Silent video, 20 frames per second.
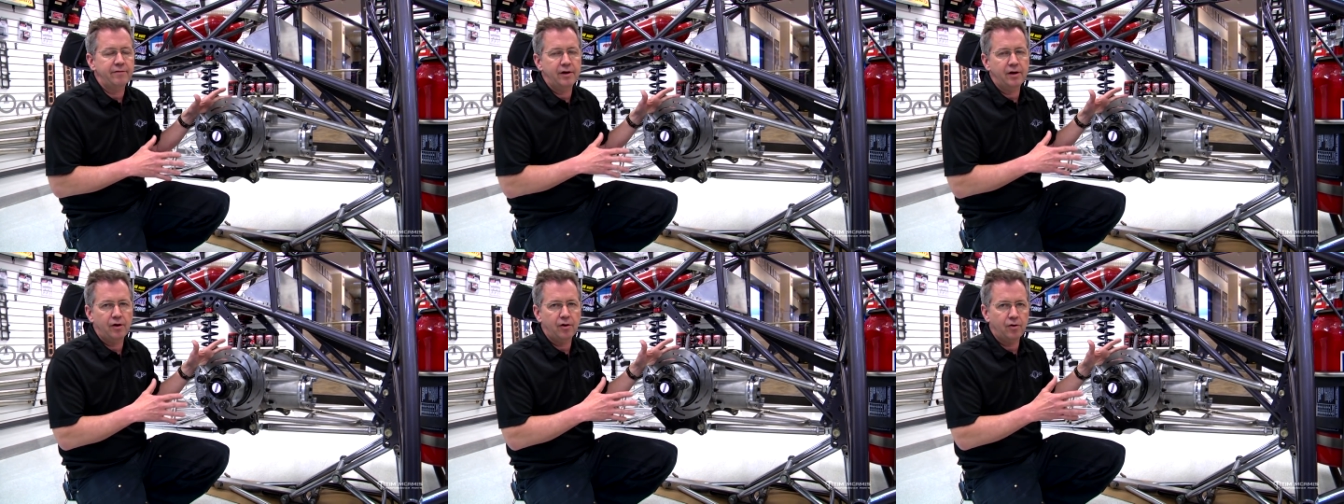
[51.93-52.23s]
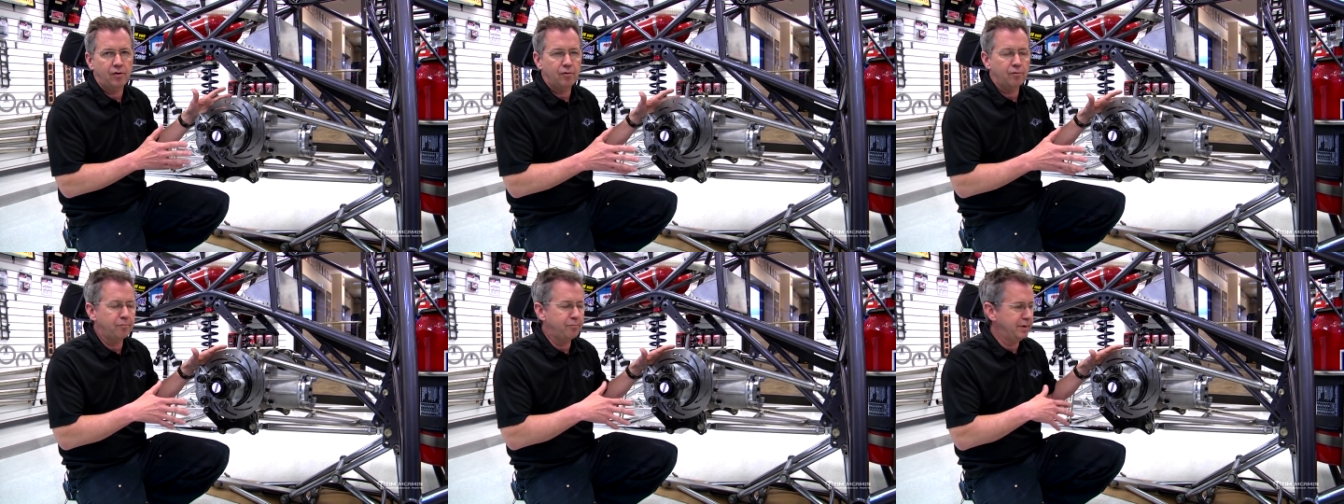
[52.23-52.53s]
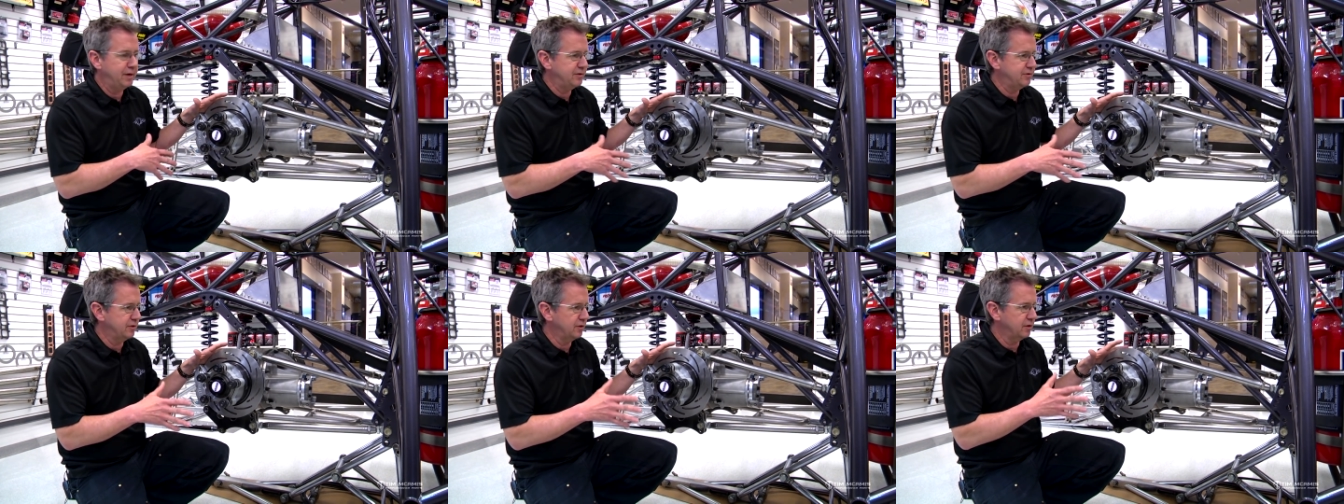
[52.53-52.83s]
They all
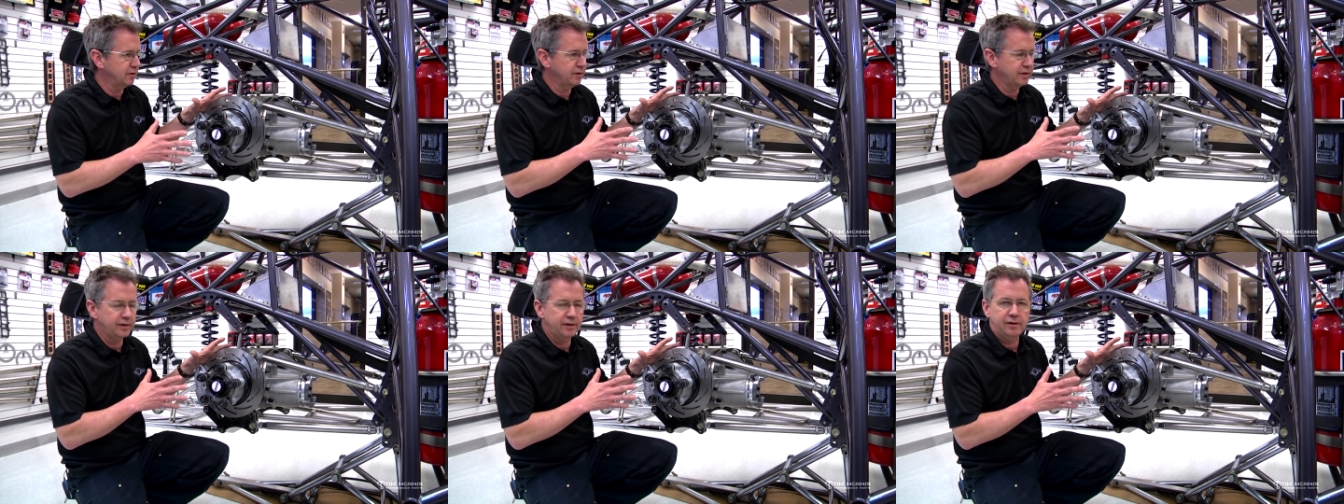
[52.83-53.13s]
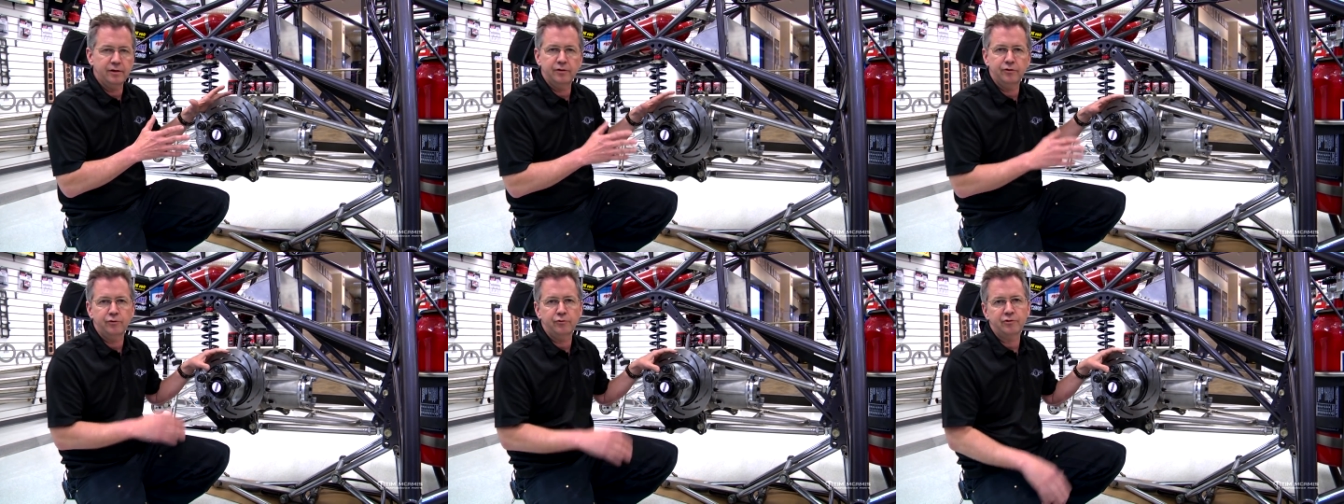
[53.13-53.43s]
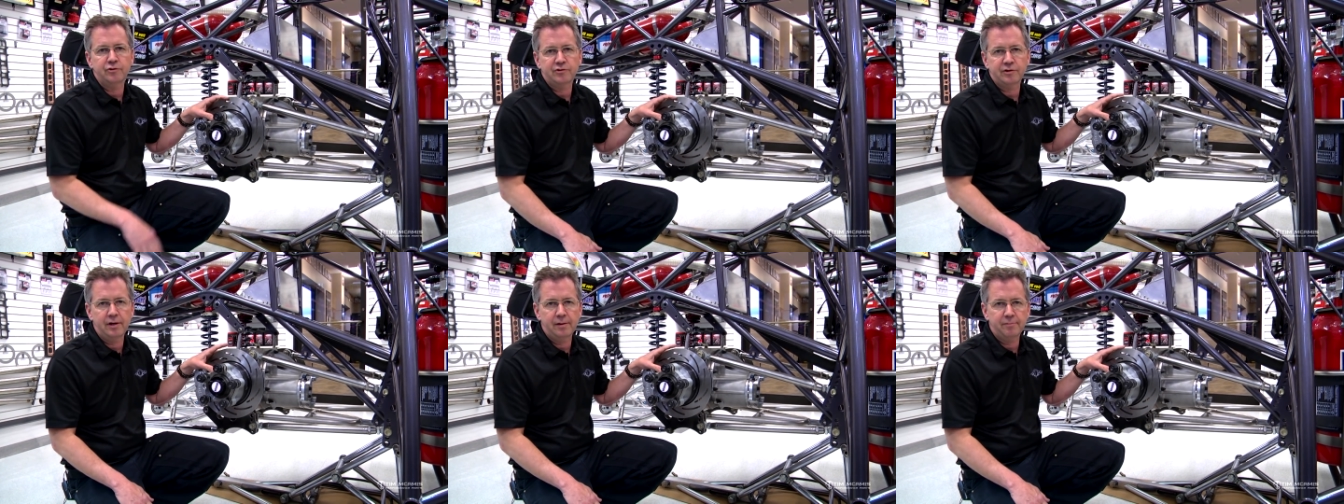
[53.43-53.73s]
basically do
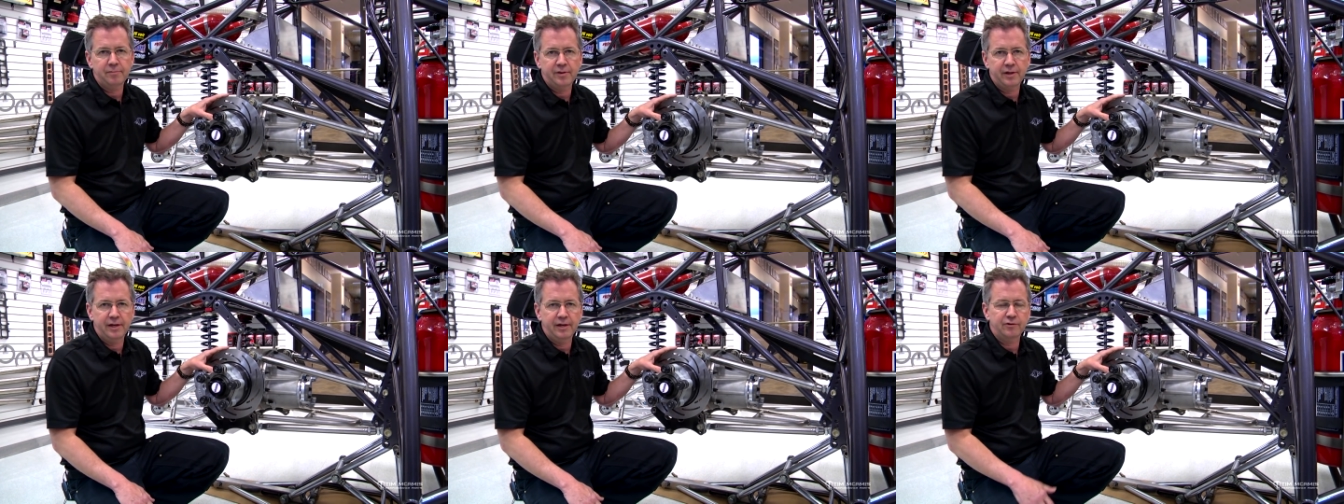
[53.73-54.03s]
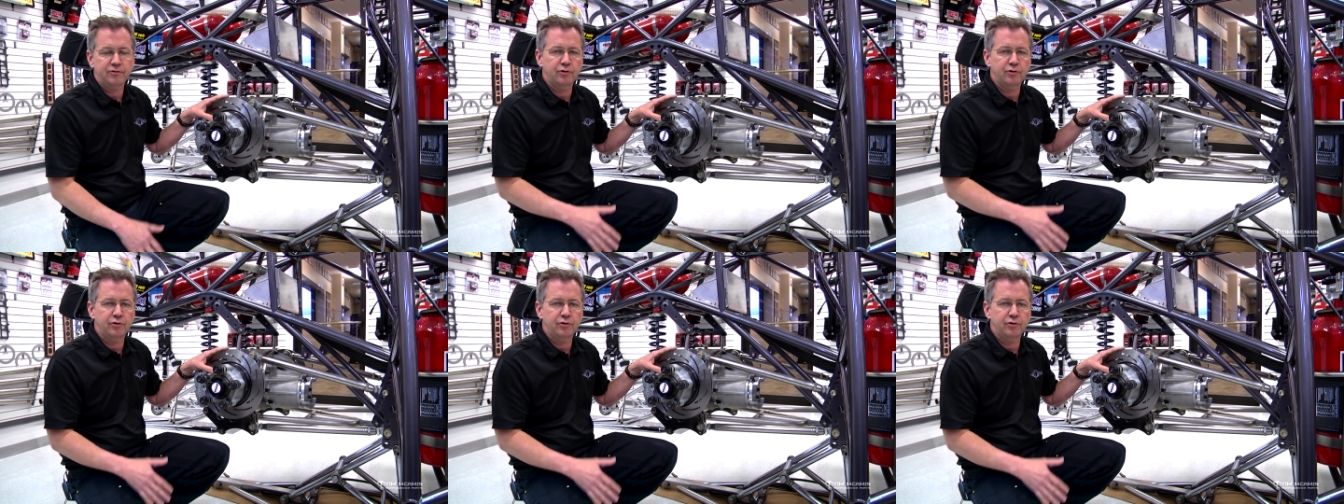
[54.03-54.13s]
the same thing.